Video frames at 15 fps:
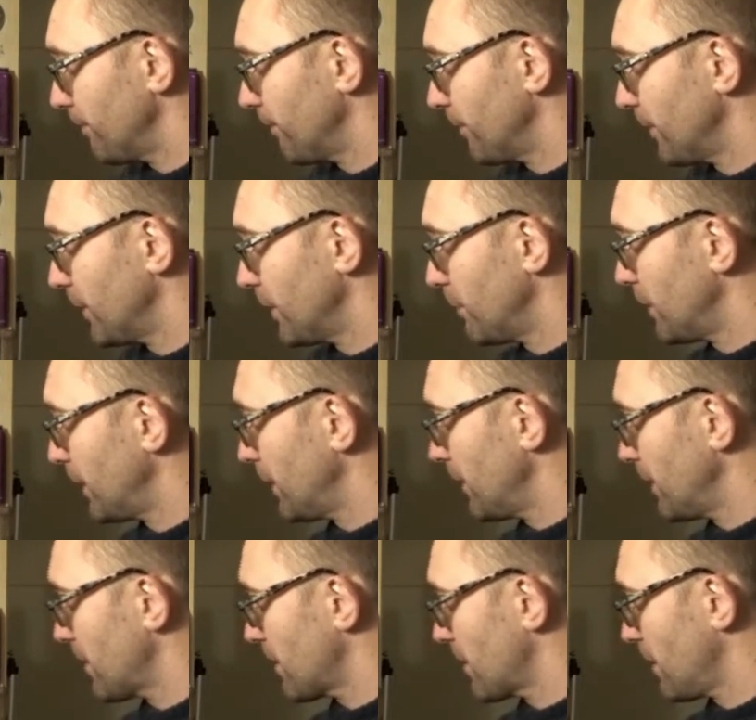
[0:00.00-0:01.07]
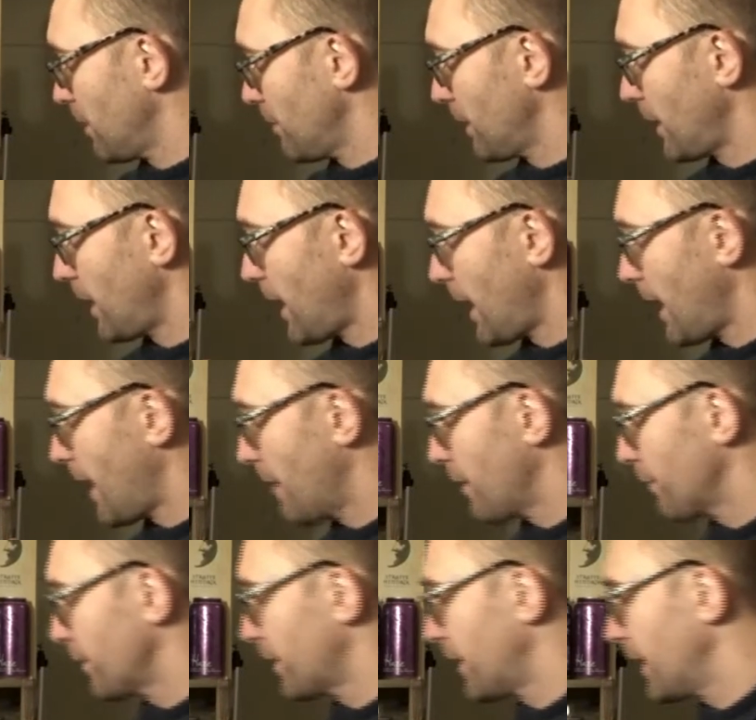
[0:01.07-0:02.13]
The beer is coming out
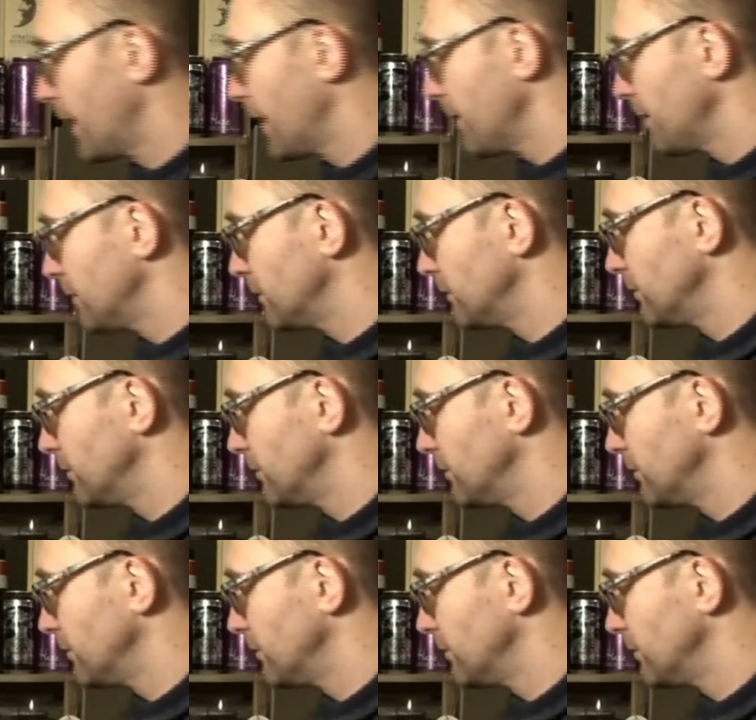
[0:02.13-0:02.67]
of the can.